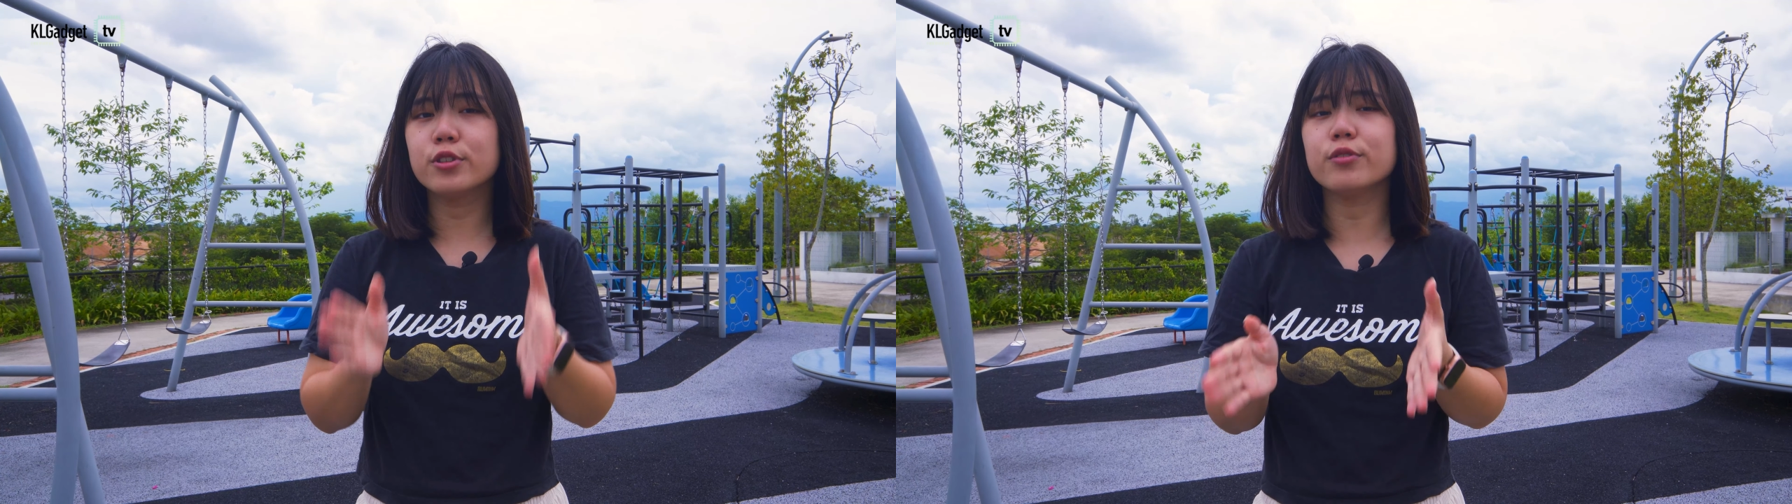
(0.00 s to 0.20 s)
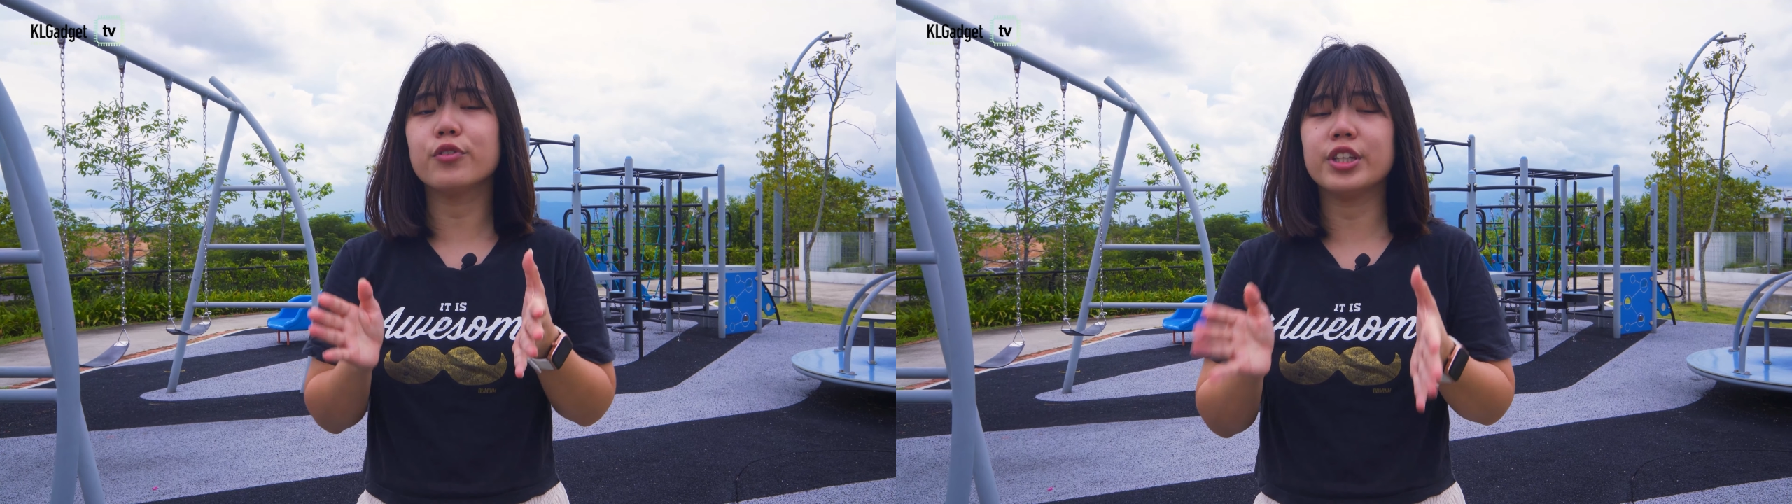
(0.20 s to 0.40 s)

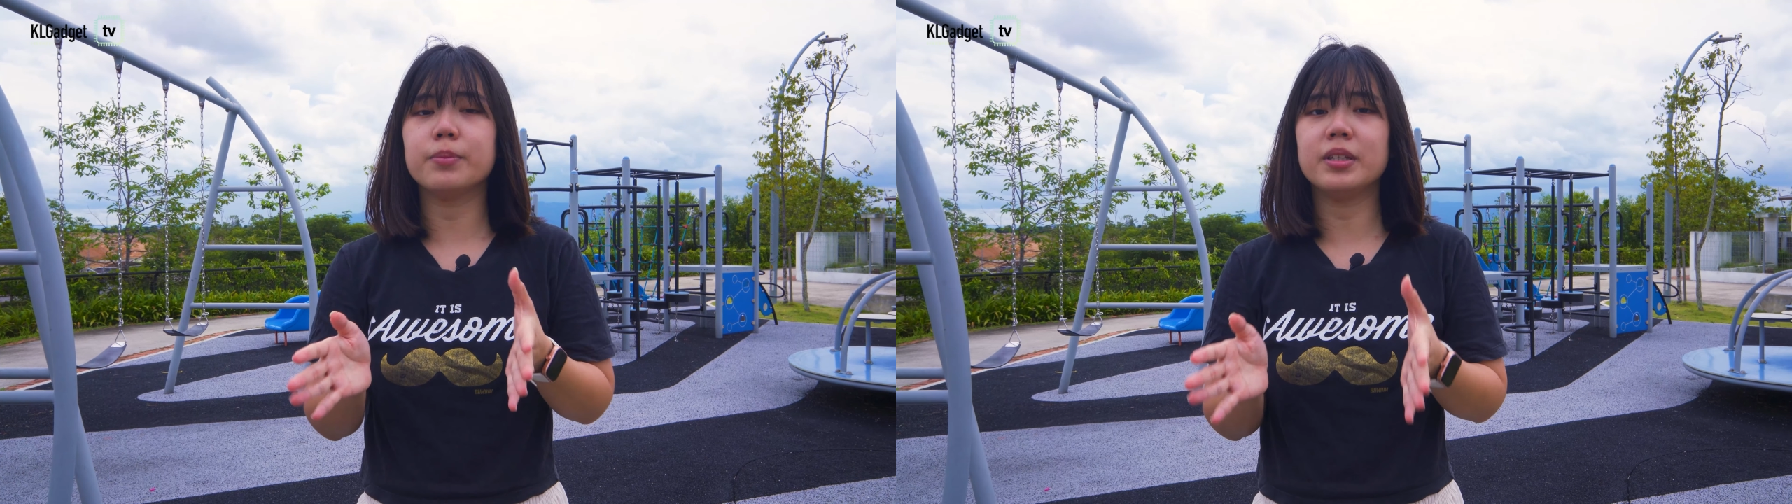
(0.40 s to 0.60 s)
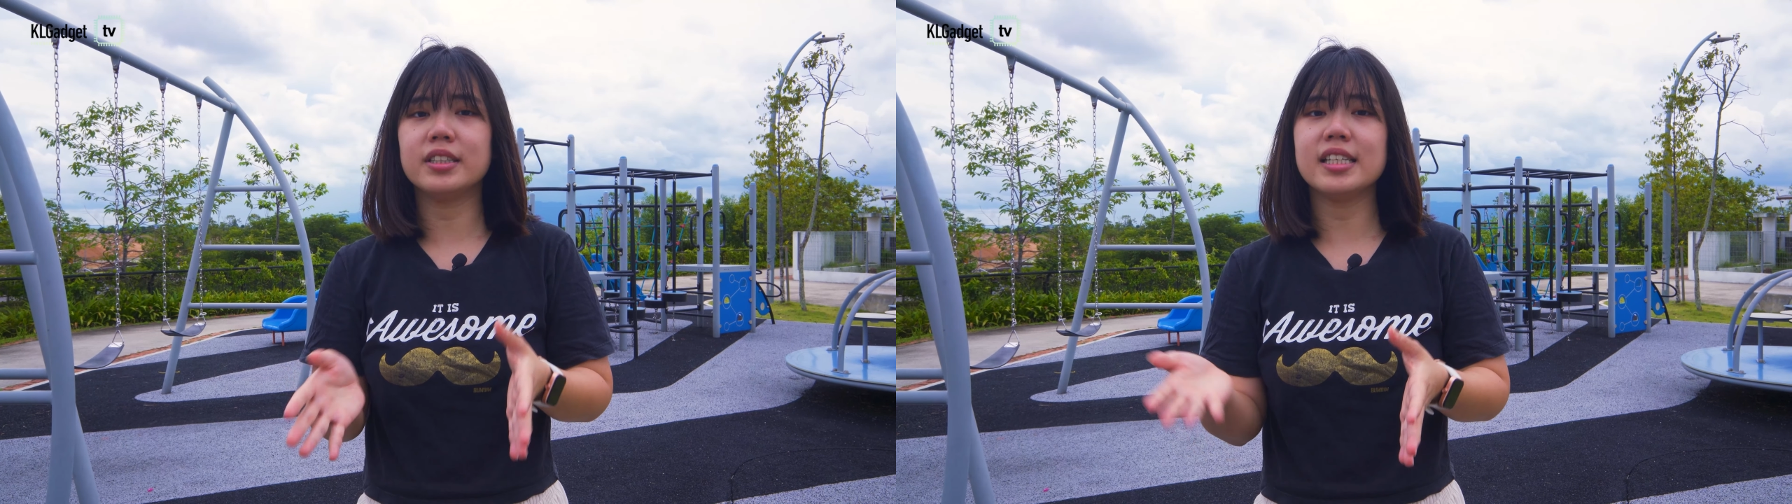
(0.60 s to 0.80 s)
good
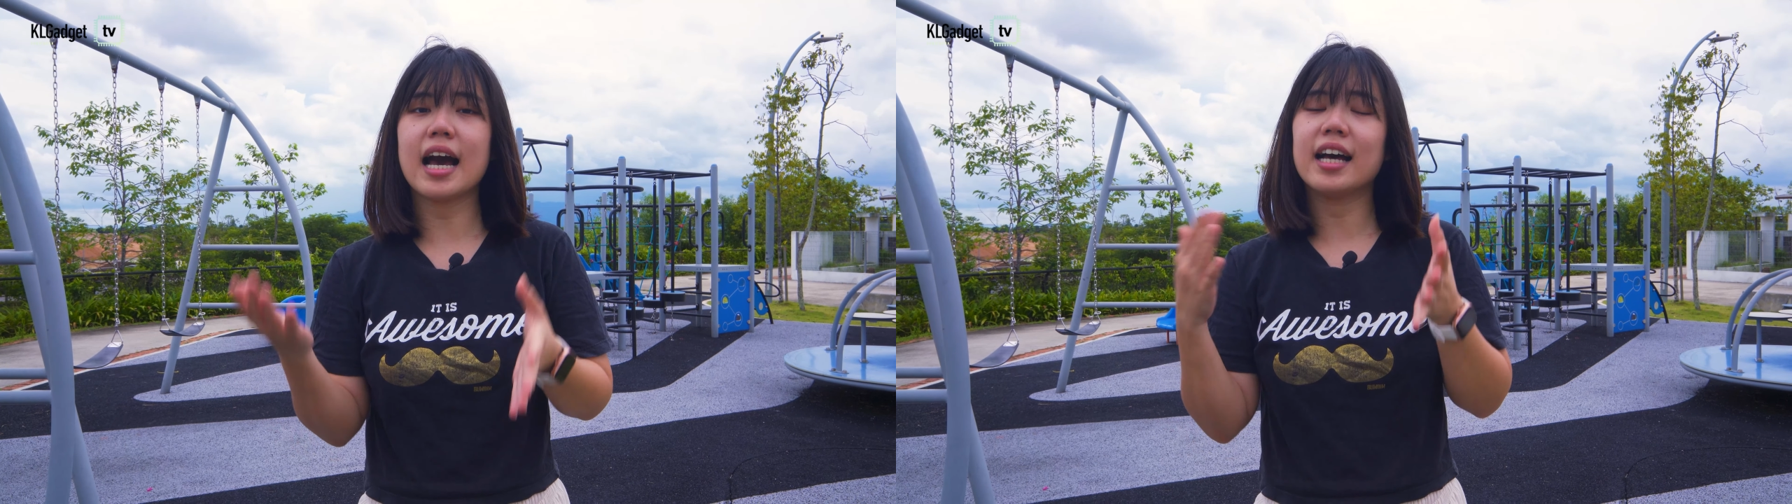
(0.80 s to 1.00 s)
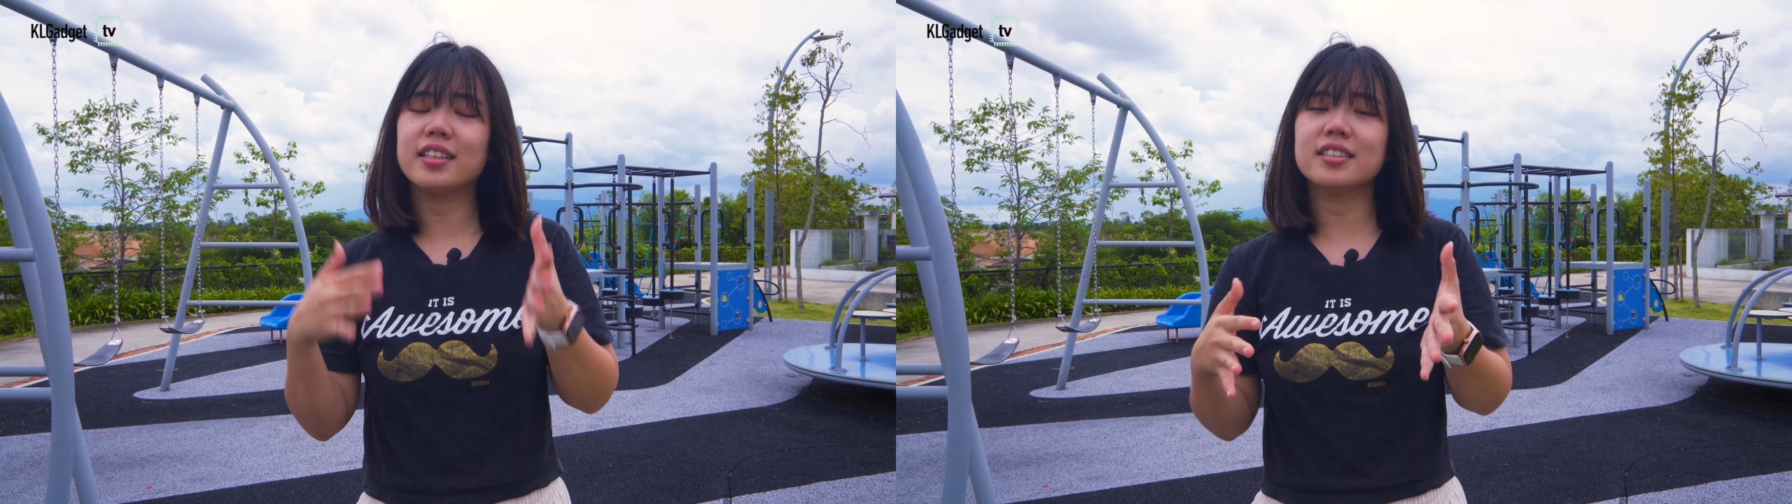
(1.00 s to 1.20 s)
readability under